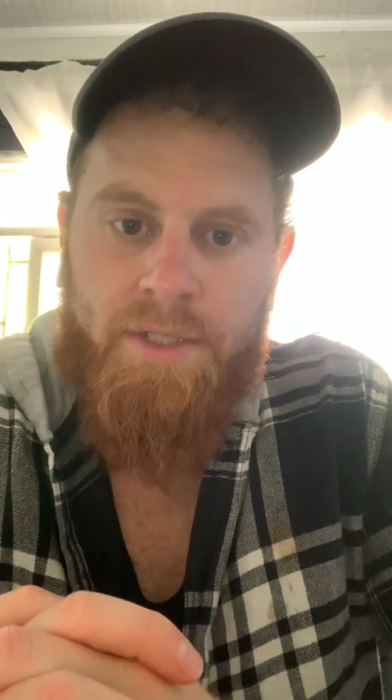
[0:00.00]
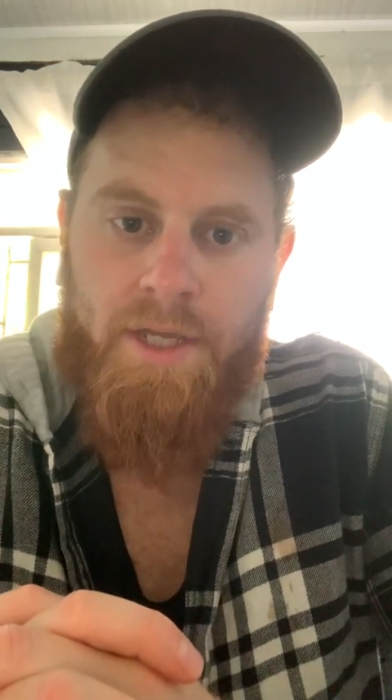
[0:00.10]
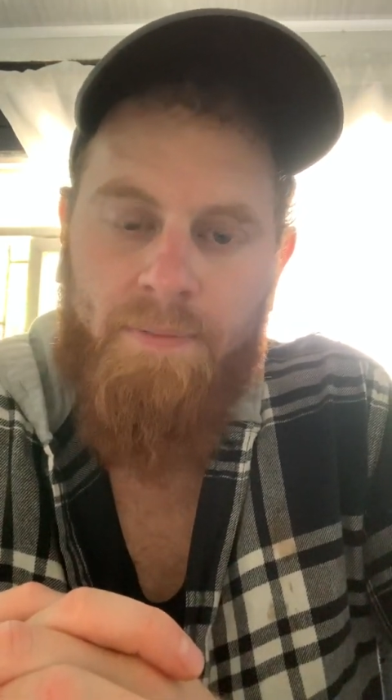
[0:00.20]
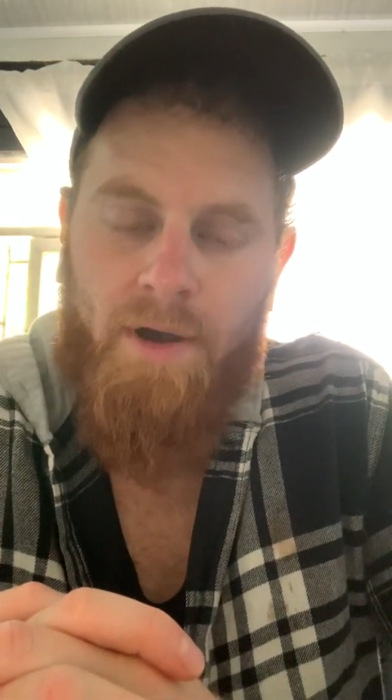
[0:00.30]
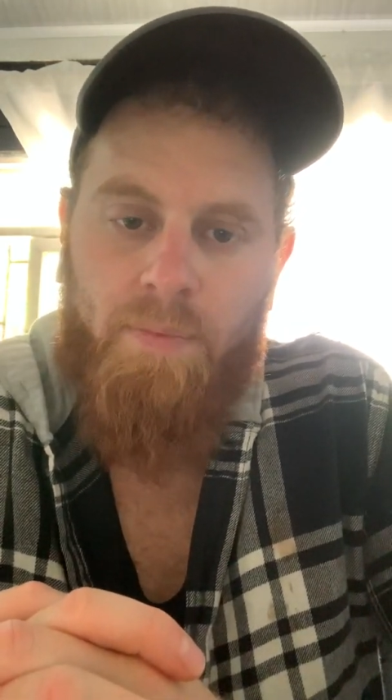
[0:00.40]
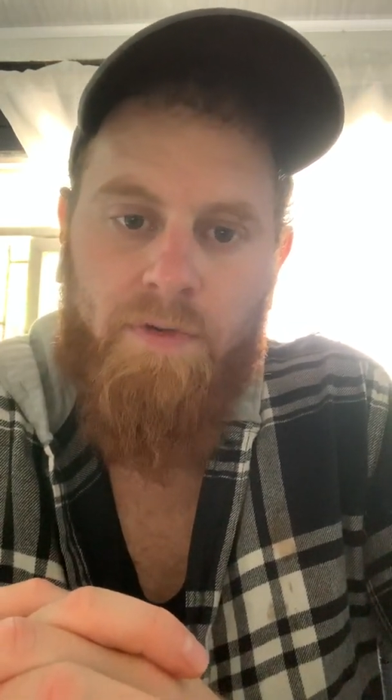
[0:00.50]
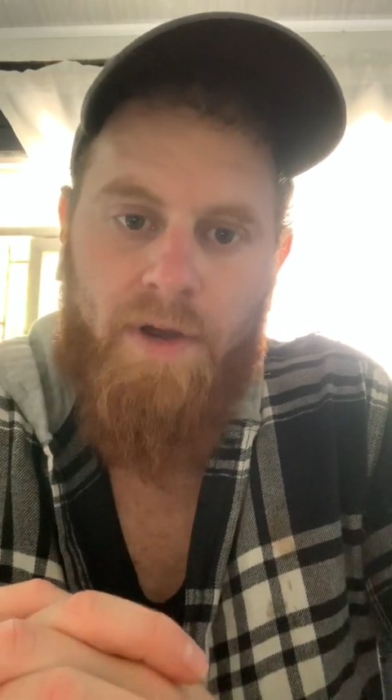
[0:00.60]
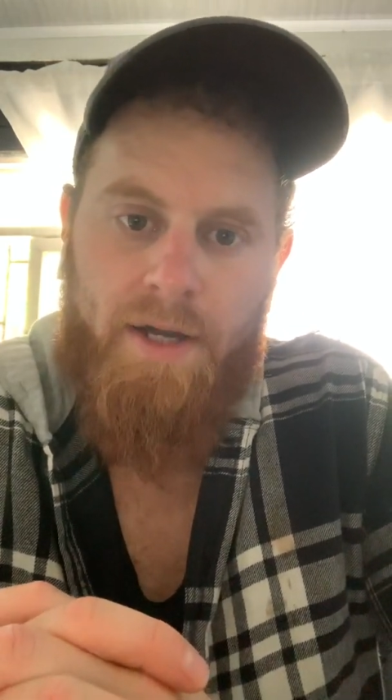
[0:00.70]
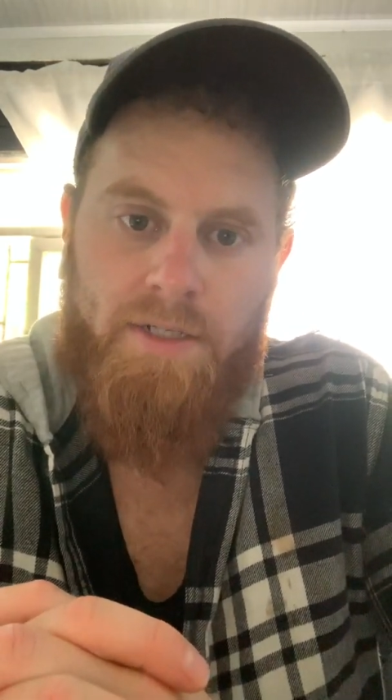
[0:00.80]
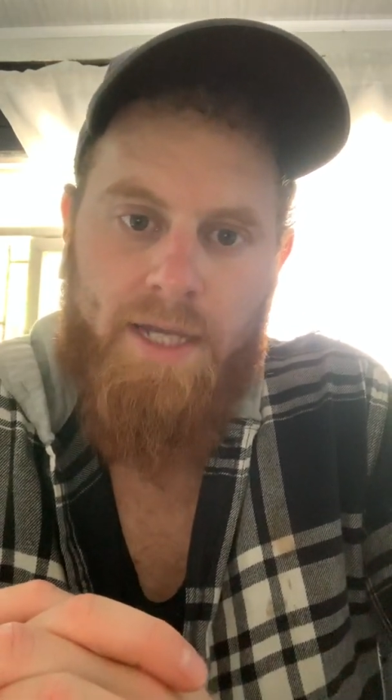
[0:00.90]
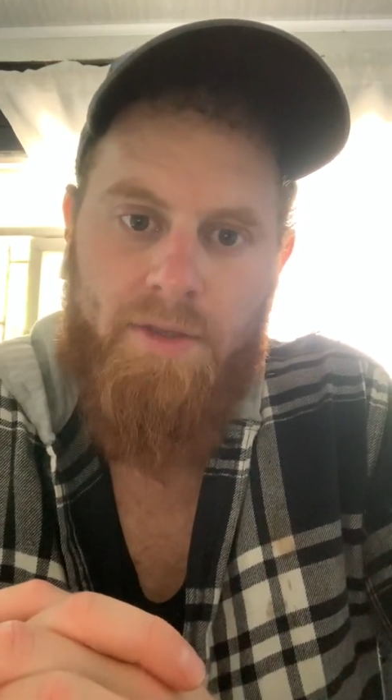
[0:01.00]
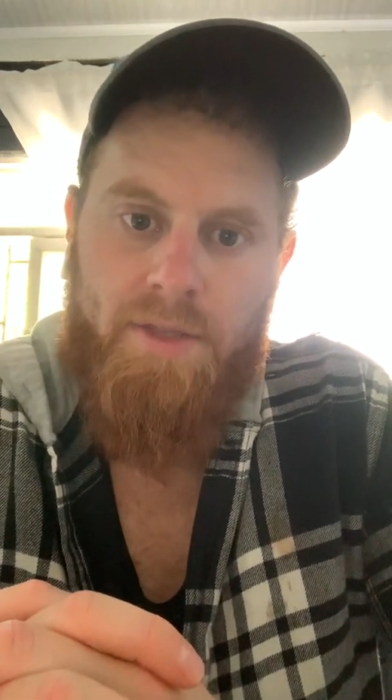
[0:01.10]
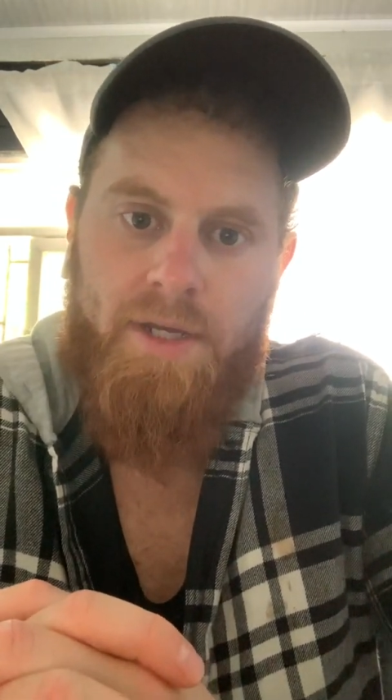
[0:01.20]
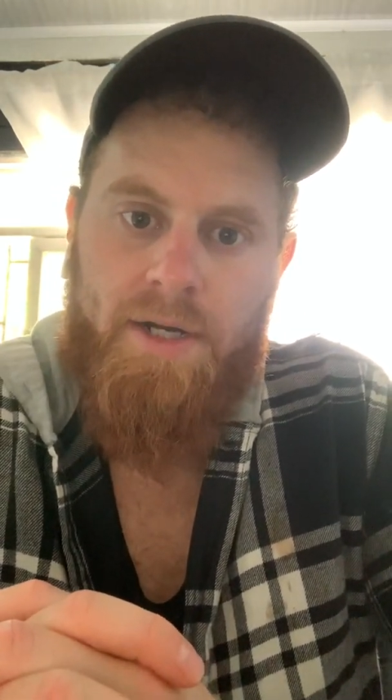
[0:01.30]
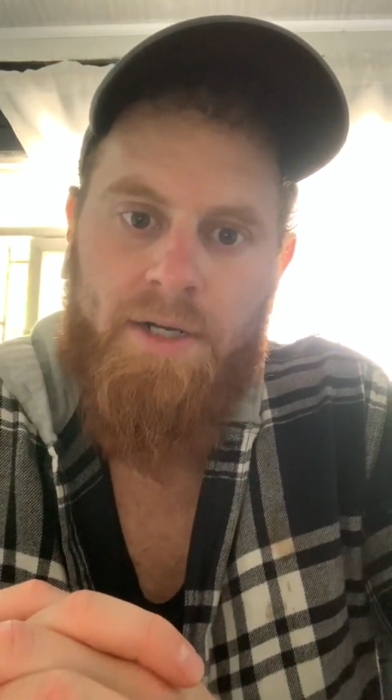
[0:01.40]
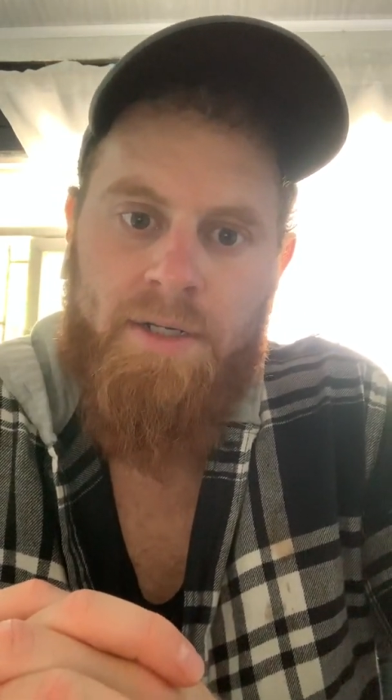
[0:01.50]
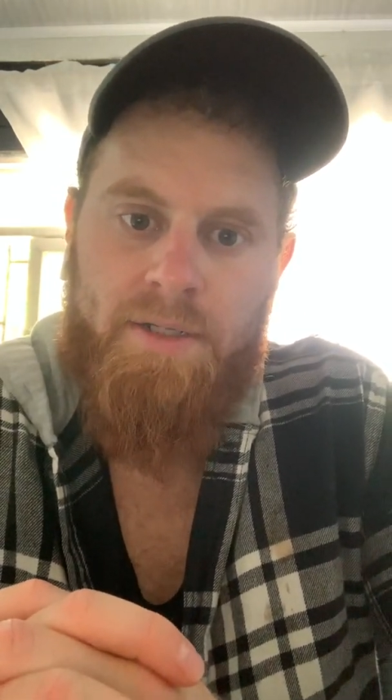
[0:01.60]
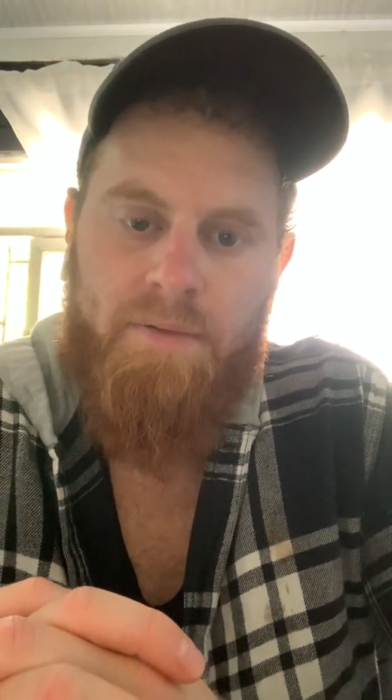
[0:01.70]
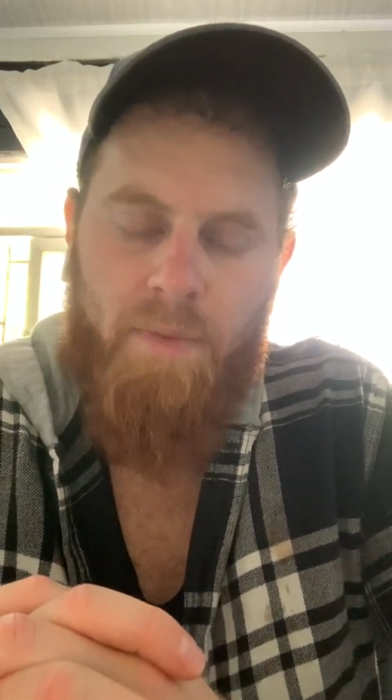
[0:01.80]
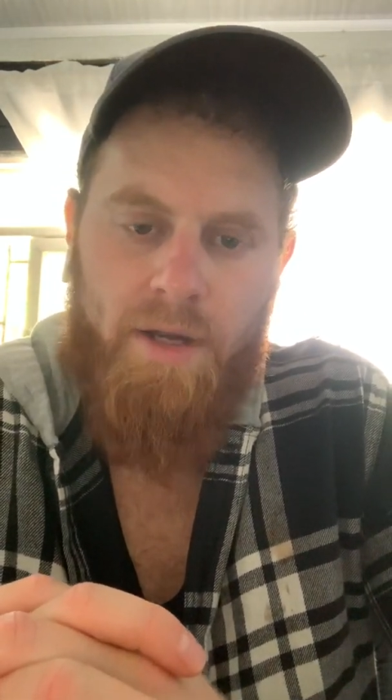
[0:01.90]
ML providers out
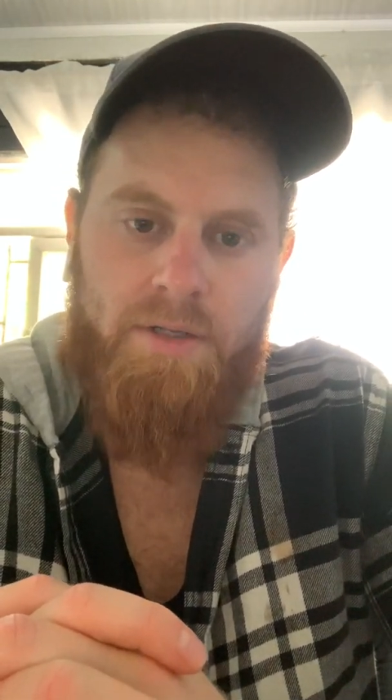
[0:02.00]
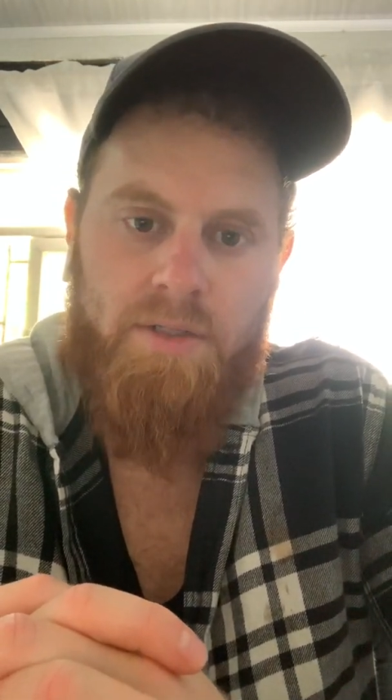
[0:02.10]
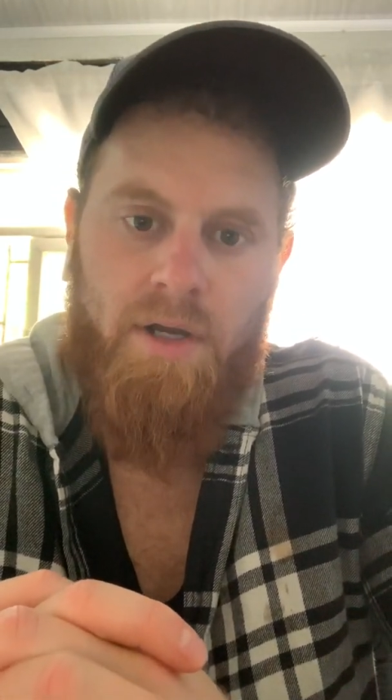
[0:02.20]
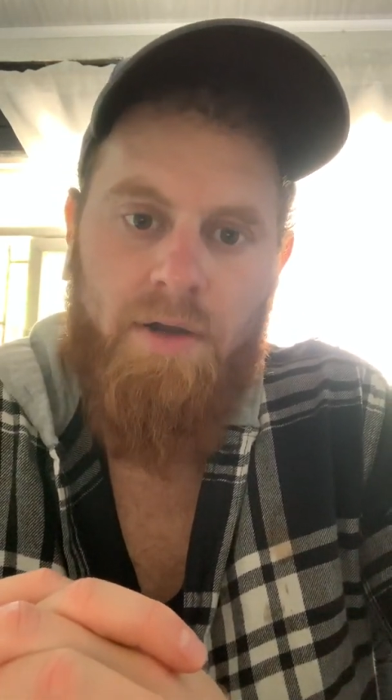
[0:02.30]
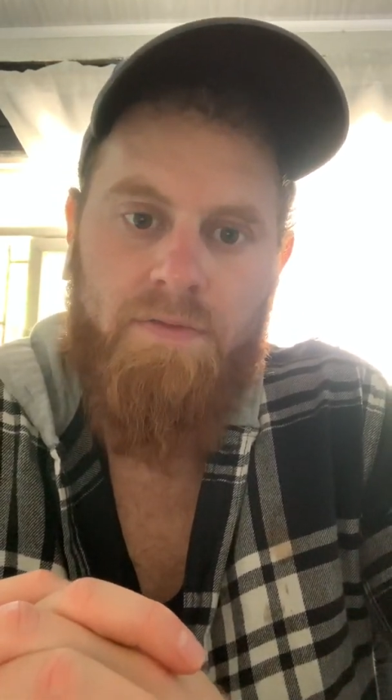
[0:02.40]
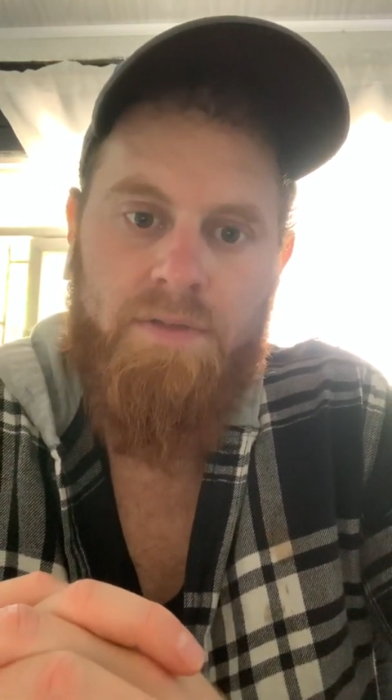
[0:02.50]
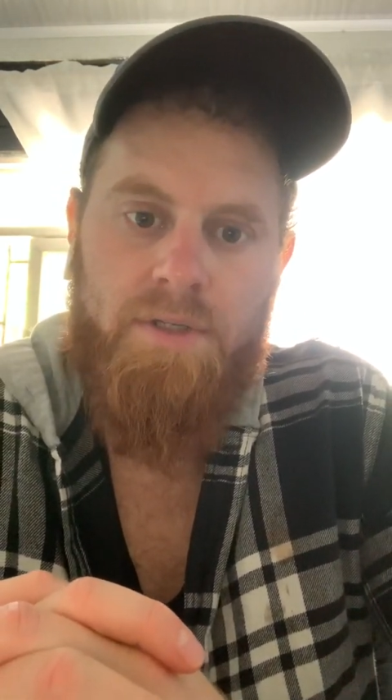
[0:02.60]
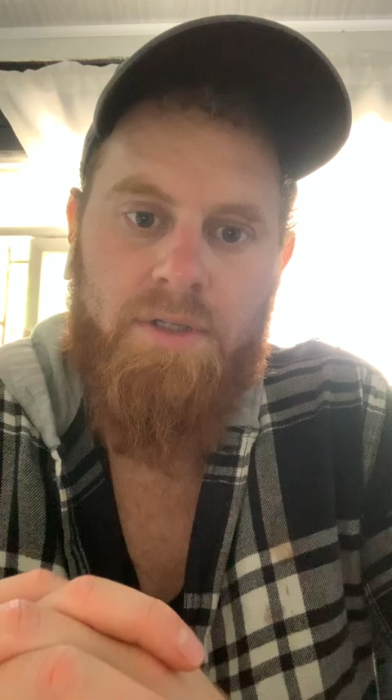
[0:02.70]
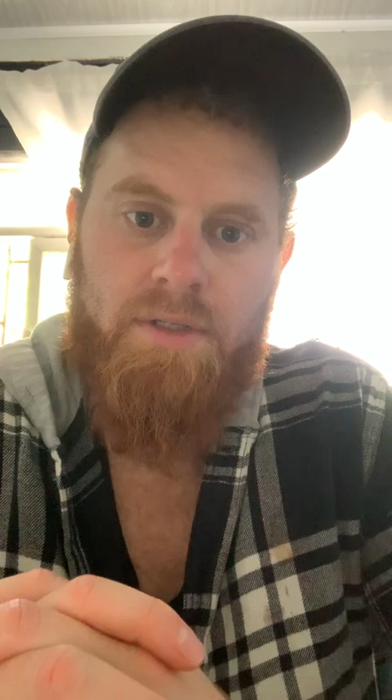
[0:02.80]
there, Microsoft,